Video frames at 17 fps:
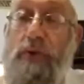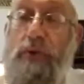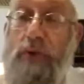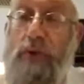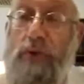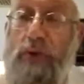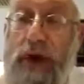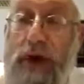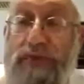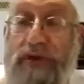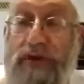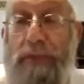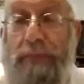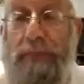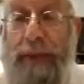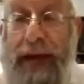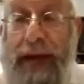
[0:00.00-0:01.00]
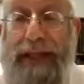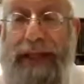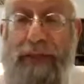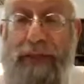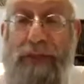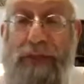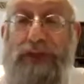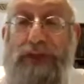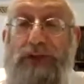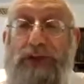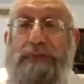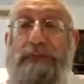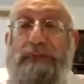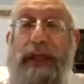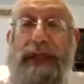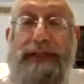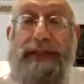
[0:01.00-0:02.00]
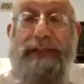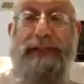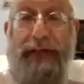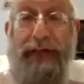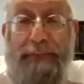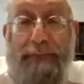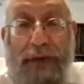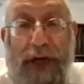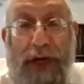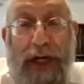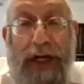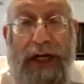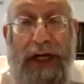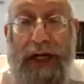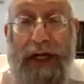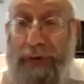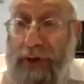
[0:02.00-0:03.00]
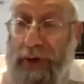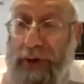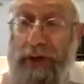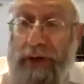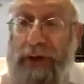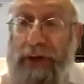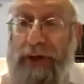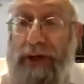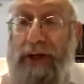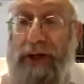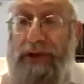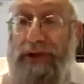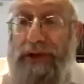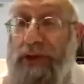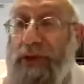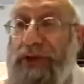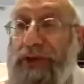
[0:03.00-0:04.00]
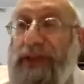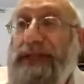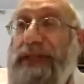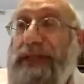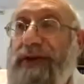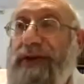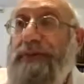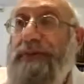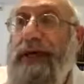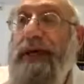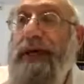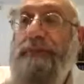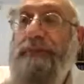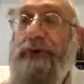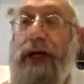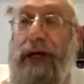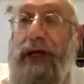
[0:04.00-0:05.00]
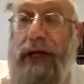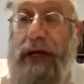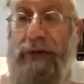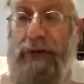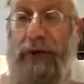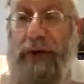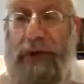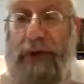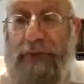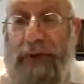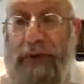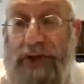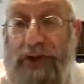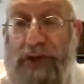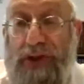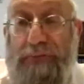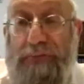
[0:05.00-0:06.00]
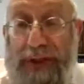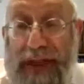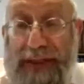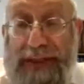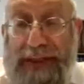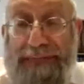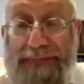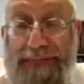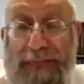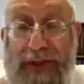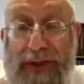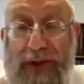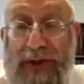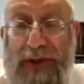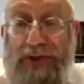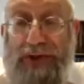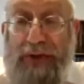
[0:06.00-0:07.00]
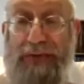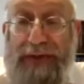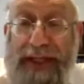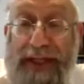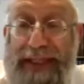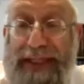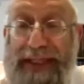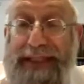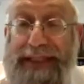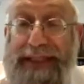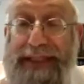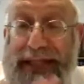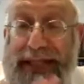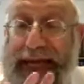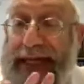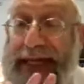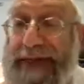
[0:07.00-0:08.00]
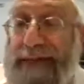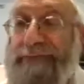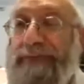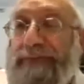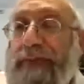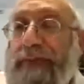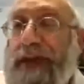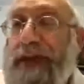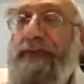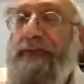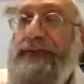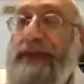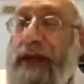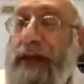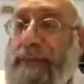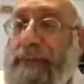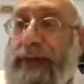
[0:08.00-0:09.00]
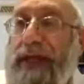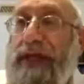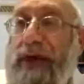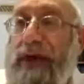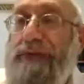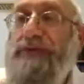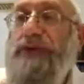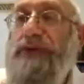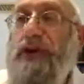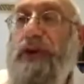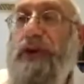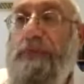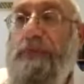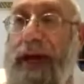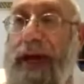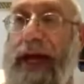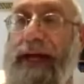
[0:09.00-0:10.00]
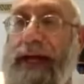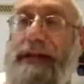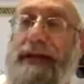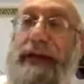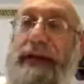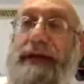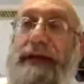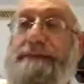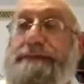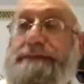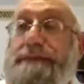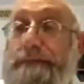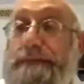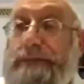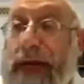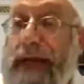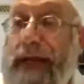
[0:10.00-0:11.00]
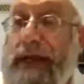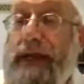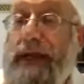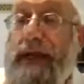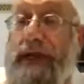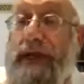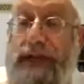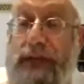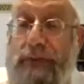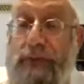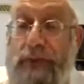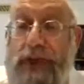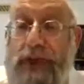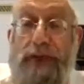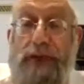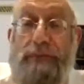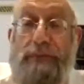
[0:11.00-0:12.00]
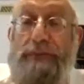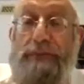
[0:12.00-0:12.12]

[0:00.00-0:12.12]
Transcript: you have to go back to the original place to make a bracha achrona? Certain things you have to make a bracha achrona in the original place. So Rav Chisda says, if it's something you have to go back, like bread, to the original